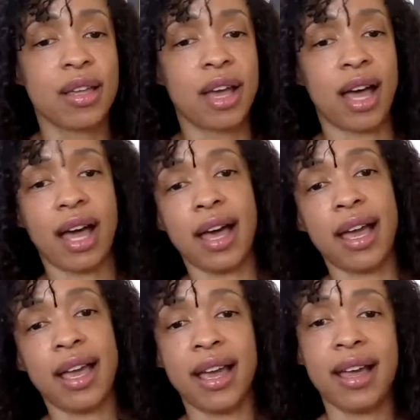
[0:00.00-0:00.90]

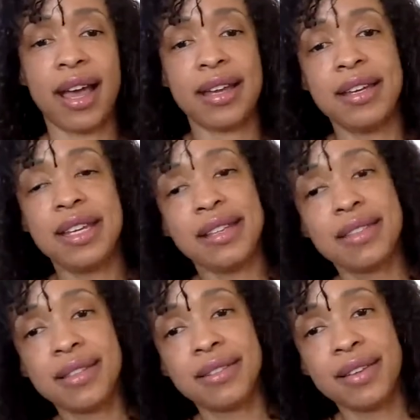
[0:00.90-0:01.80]
I
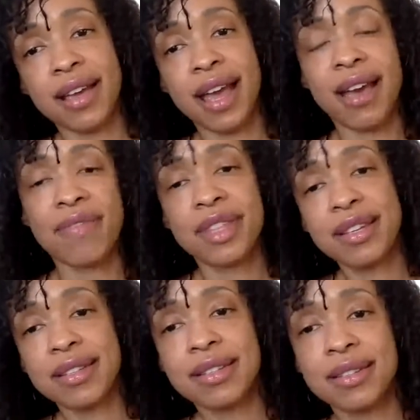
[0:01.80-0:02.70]
need to
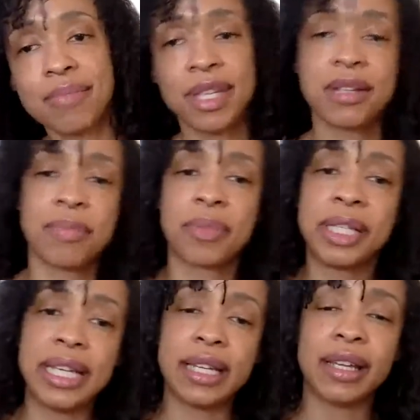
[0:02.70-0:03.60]
have this to be
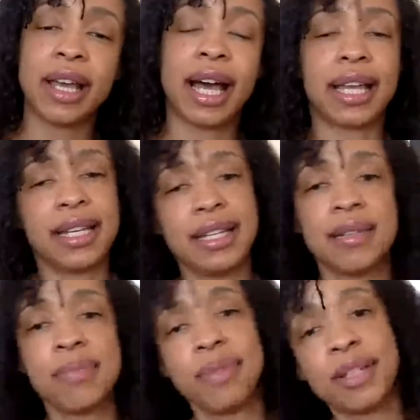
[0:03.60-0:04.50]
complete. I
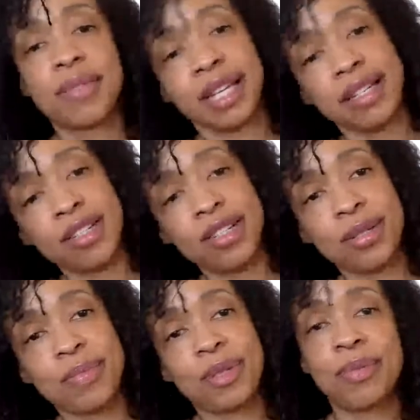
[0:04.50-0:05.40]
need to be in a
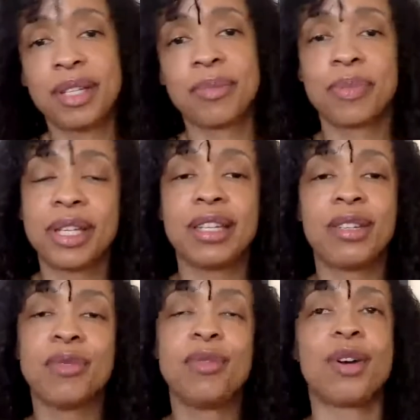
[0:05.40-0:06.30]
relationship to be
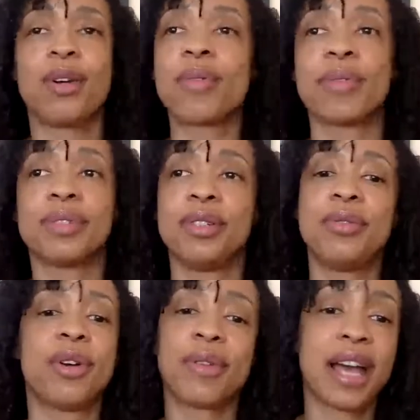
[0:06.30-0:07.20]
complete. You
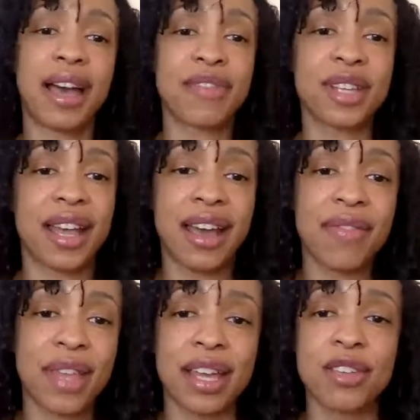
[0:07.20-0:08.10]
don't have to
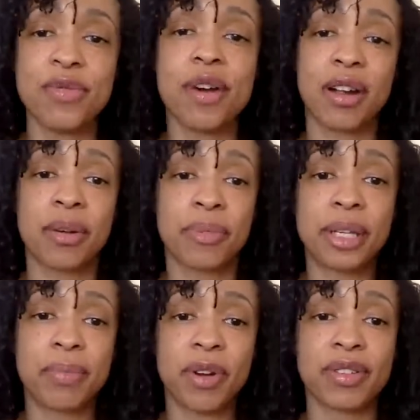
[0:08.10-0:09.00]
have that. You are a
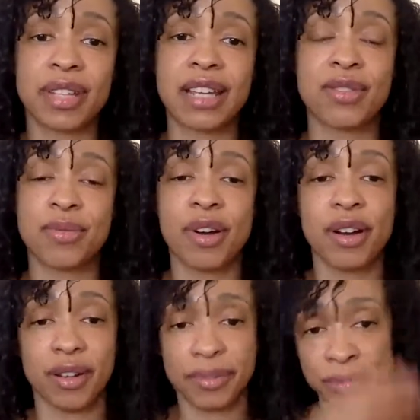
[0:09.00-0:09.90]
complete person as you
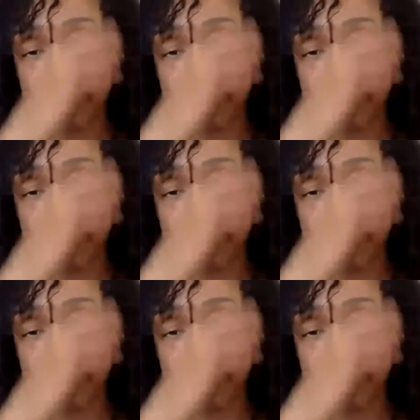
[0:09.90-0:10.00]
are.